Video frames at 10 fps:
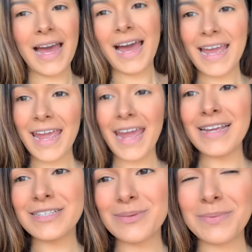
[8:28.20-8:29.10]
I
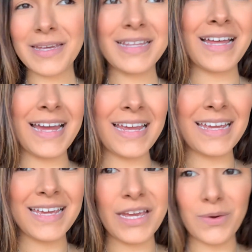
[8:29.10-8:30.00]
hate to be like,
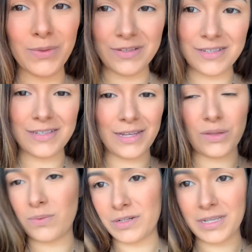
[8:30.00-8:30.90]
ew, this is like the
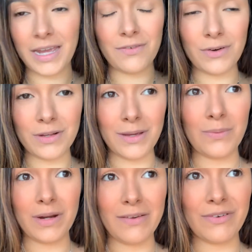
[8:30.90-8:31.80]
worst thing ever, like
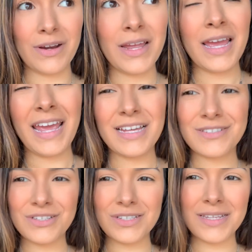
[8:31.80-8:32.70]
whatever. It's
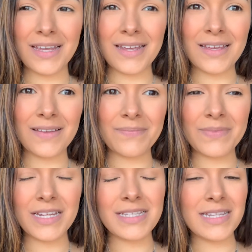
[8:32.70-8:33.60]
just like,
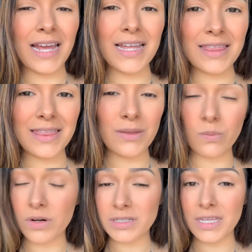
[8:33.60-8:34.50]
it's not the
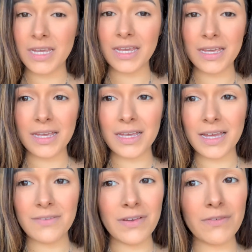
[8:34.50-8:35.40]
worst thing
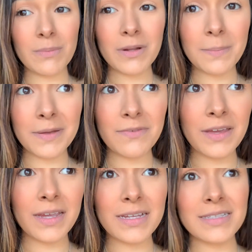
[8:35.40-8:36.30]
I've ever put on my
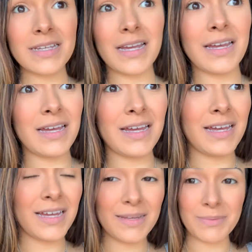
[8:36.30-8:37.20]
face,
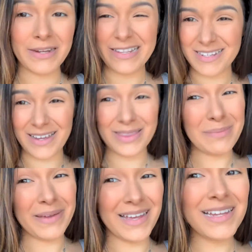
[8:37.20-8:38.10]
but it's not the
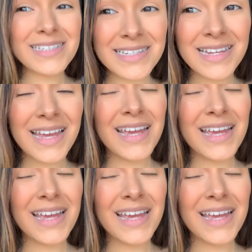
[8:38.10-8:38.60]
best.